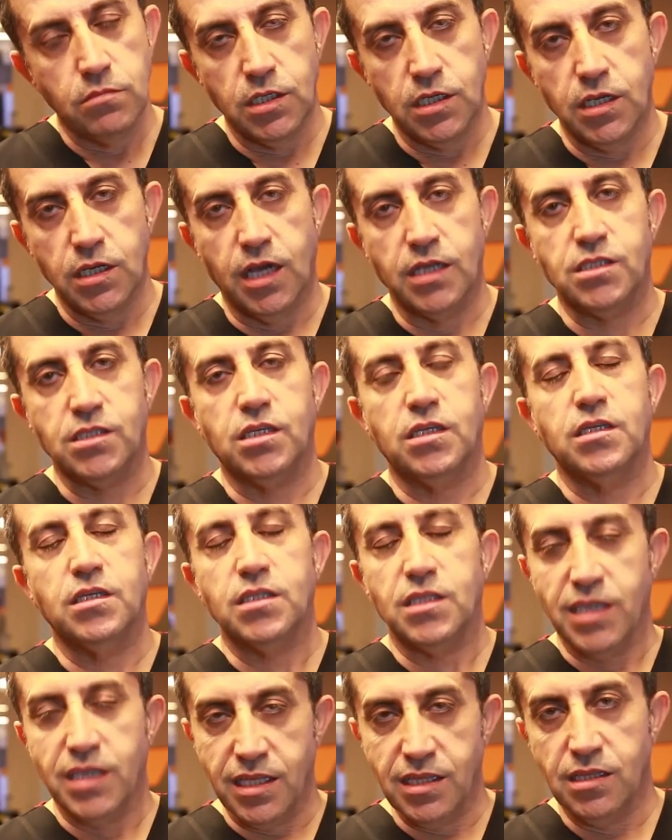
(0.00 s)
to
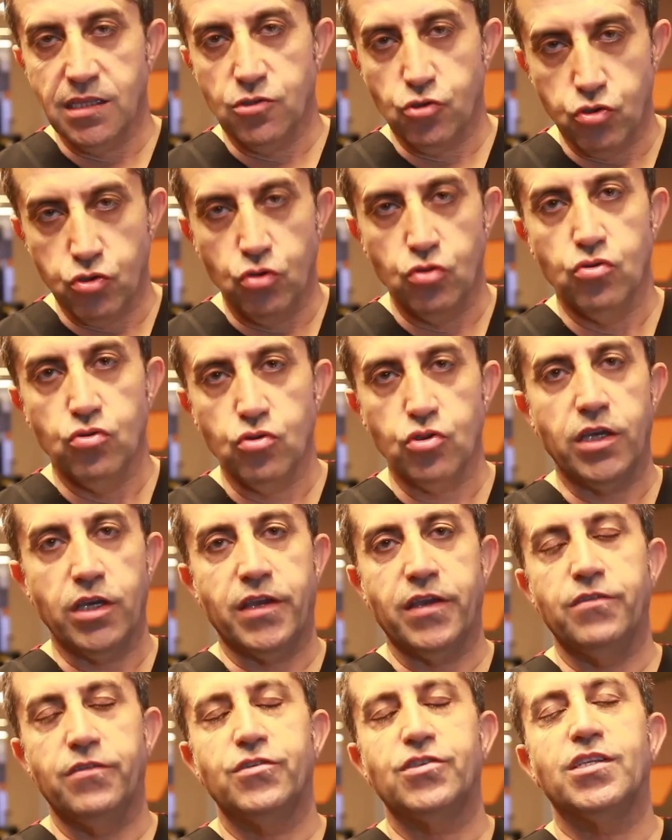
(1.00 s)
explain what to do
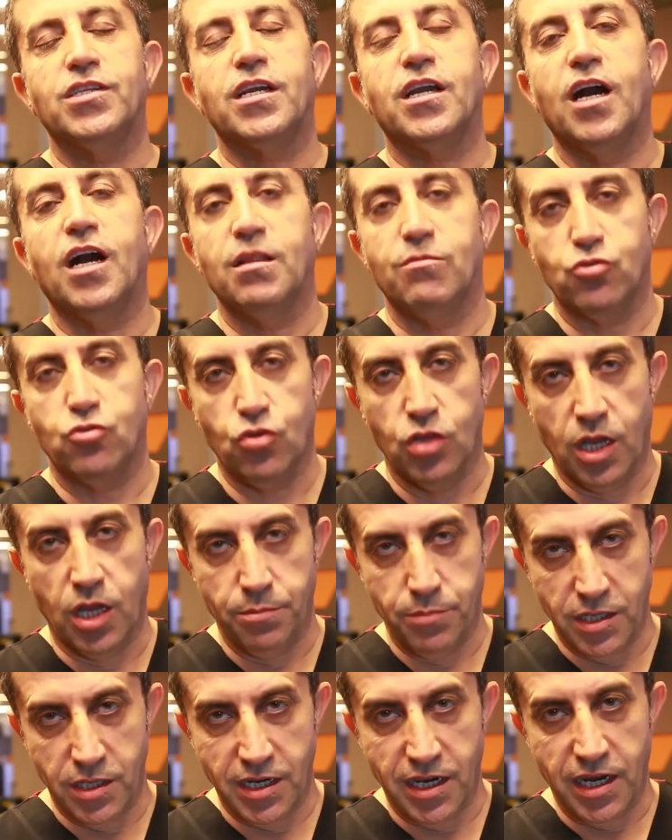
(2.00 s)
and not to
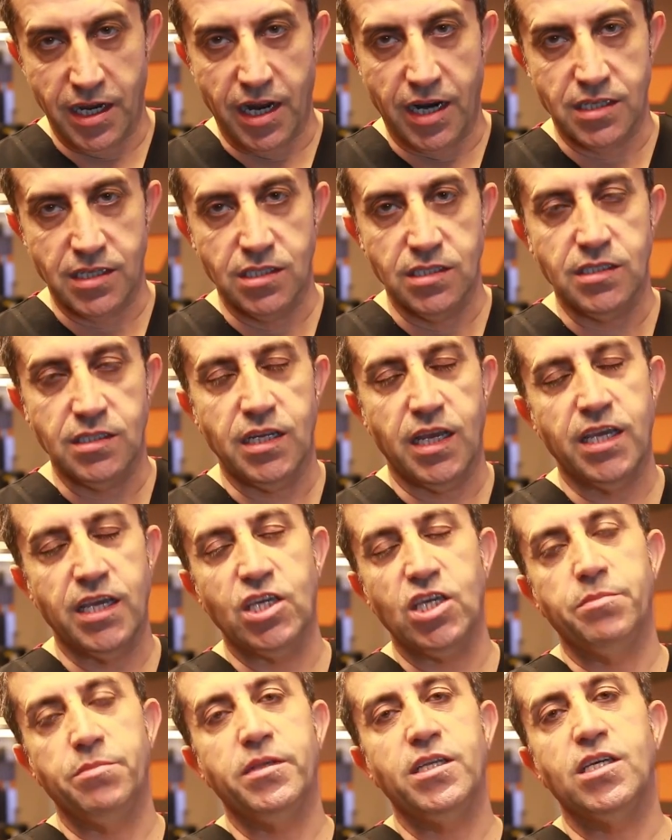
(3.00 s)
do
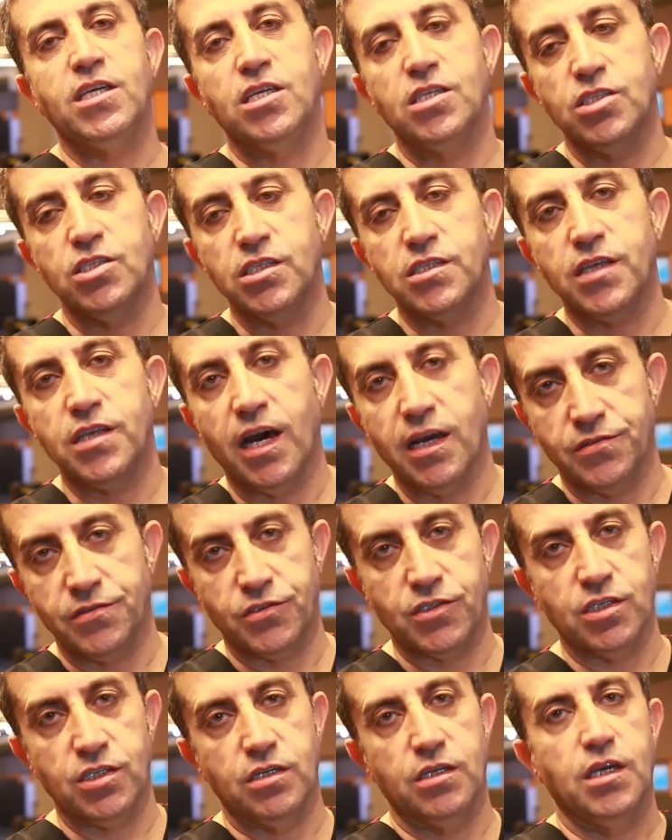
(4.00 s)
after hair
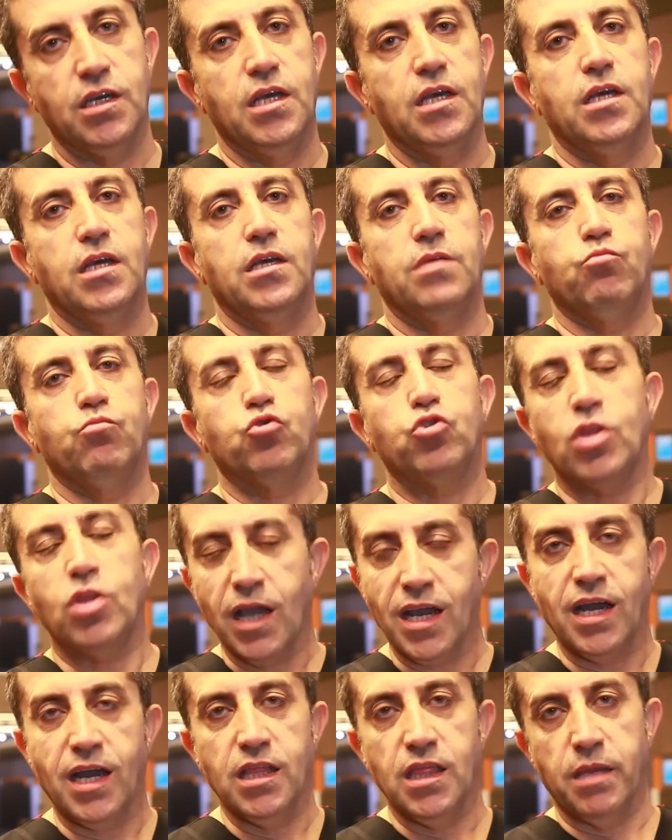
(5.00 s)
transplantation
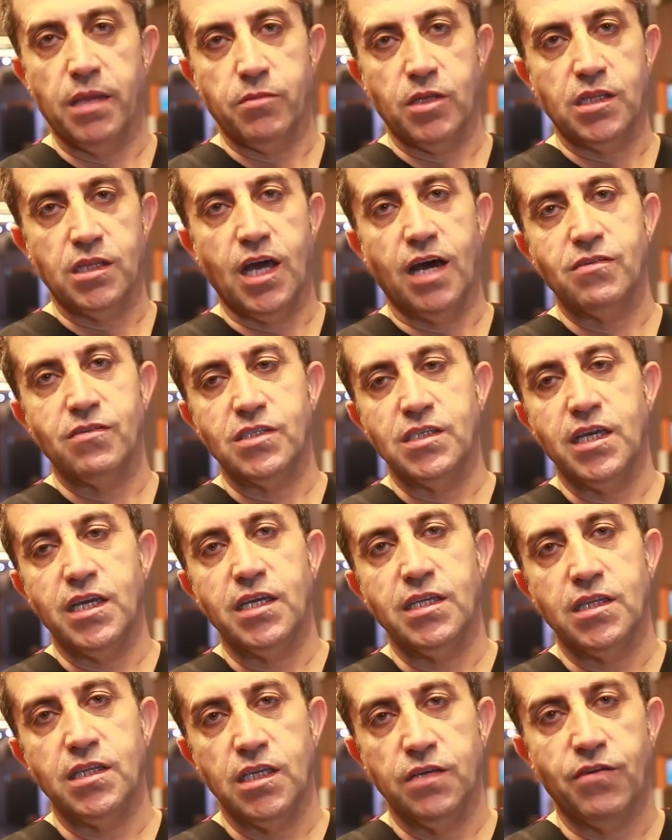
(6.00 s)
operation.
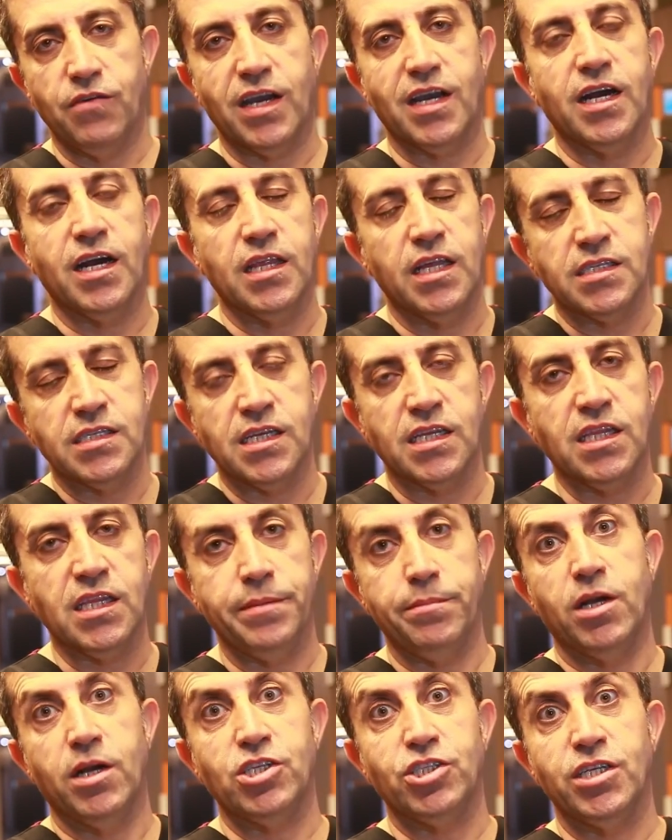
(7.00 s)
For more
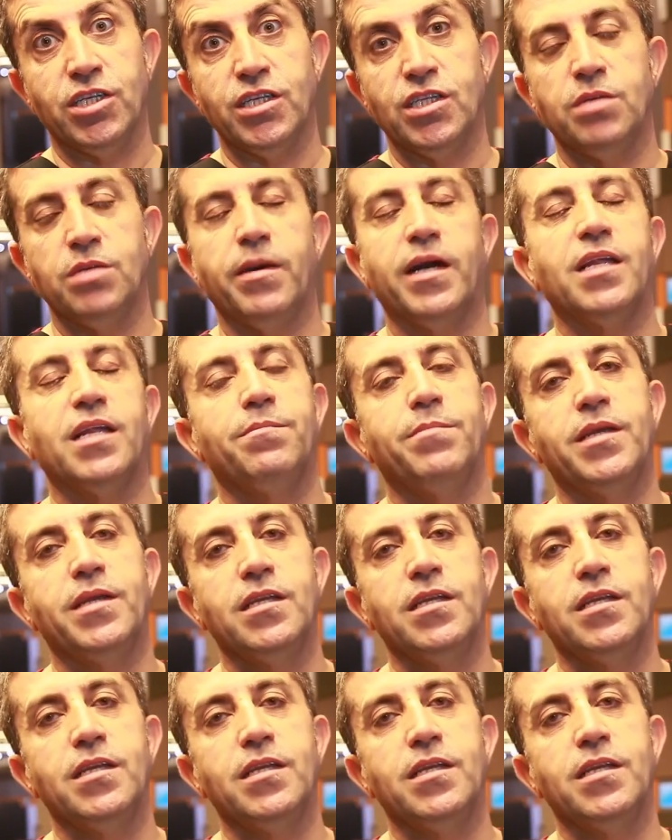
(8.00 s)
information,